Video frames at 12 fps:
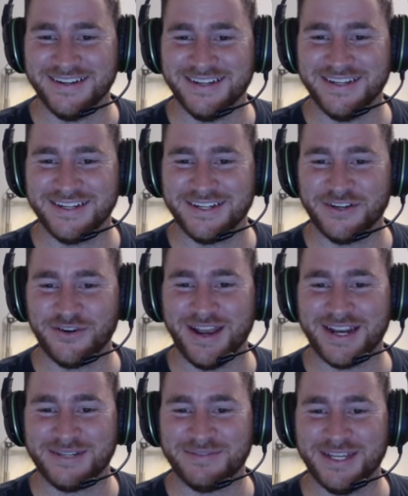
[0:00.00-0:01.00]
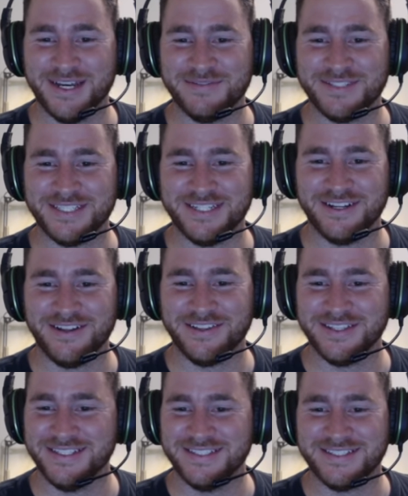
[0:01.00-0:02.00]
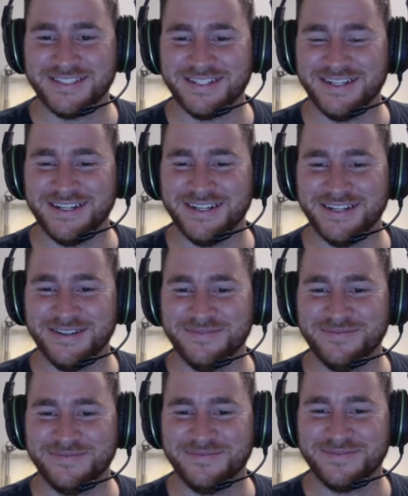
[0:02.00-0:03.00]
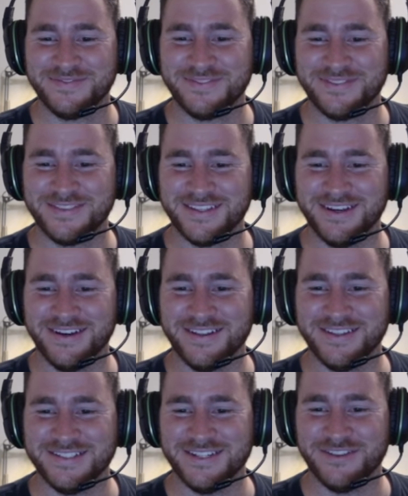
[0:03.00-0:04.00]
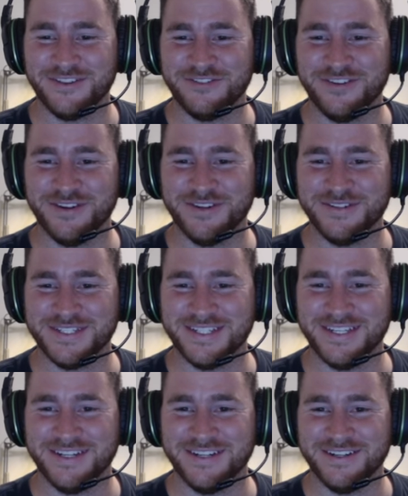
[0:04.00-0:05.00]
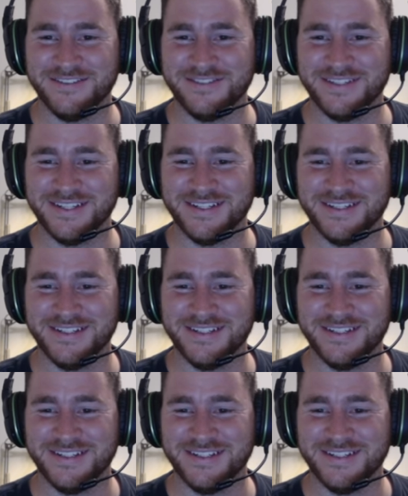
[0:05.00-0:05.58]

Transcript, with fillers: It cracked me up seeing all these other photos in here of the